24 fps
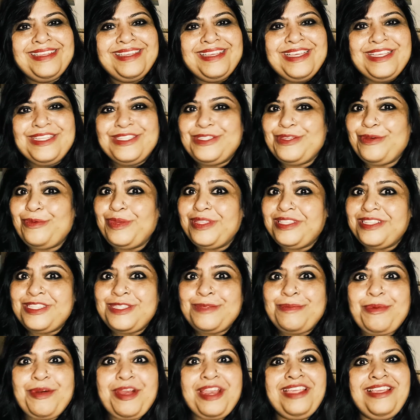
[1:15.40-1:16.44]
So with a
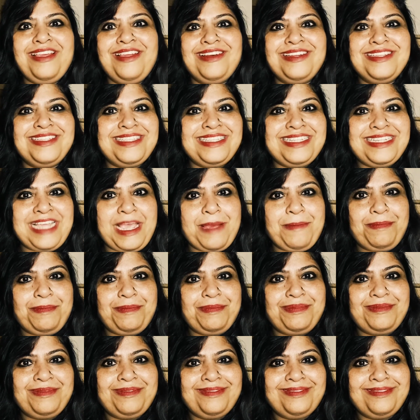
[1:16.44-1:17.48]
spring in his step,
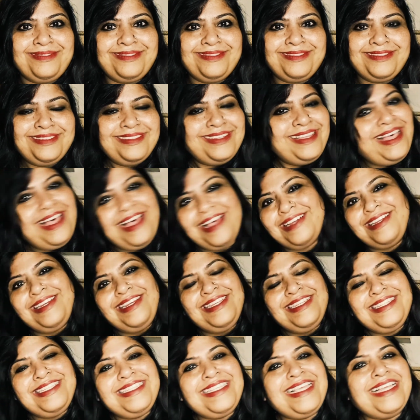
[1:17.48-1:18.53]
Agni
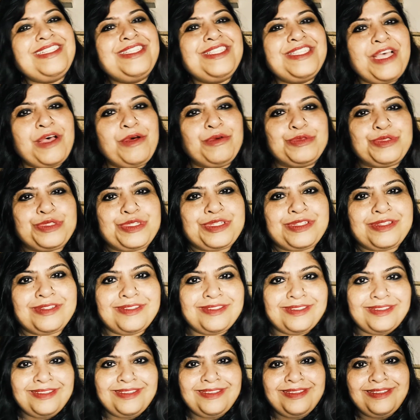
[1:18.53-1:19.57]
sets out
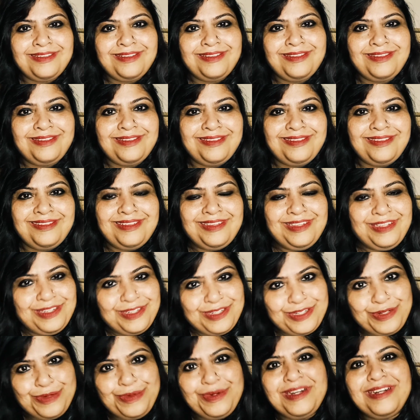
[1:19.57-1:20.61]

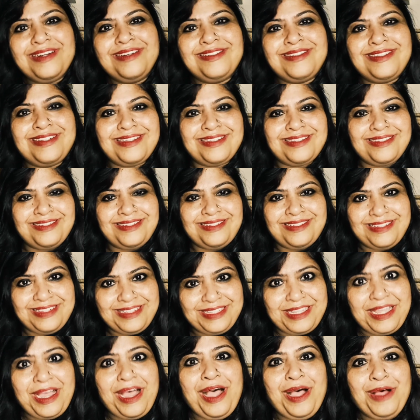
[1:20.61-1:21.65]
toward
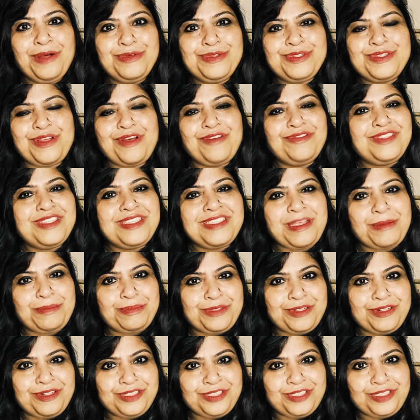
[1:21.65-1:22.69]
the house of the
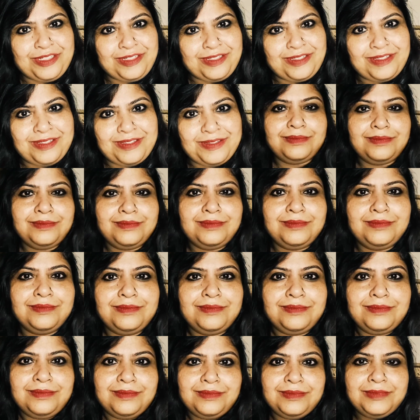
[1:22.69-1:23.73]
Saptarishis.
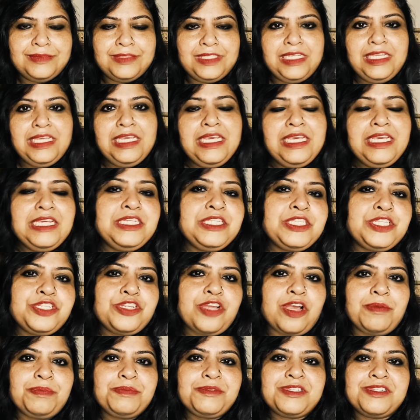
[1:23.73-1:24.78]
He
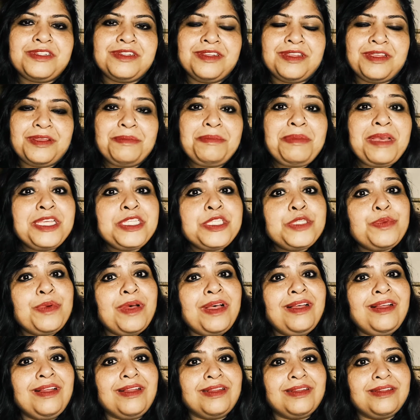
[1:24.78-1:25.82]
stopped by
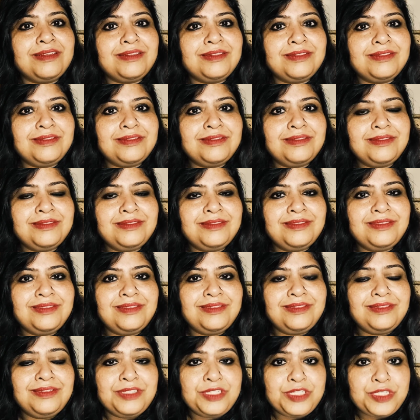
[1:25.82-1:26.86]
Swaha.
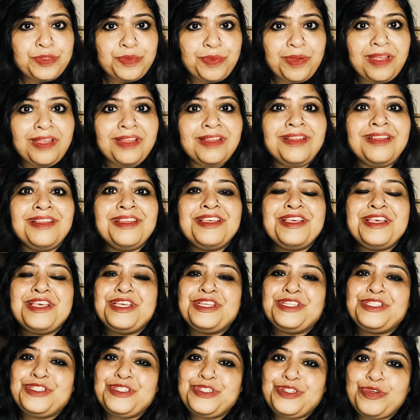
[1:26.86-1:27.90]
Swaha,
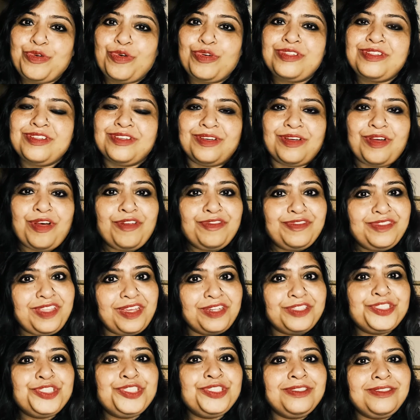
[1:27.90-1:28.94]
the daughter of
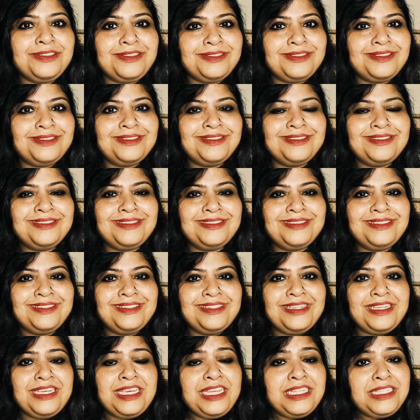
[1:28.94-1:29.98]
Daksha,
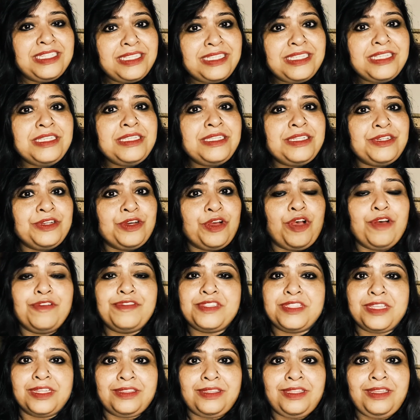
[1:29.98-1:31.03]
the sister of
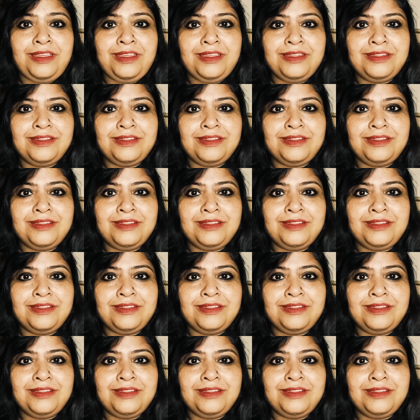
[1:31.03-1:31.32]
Sati,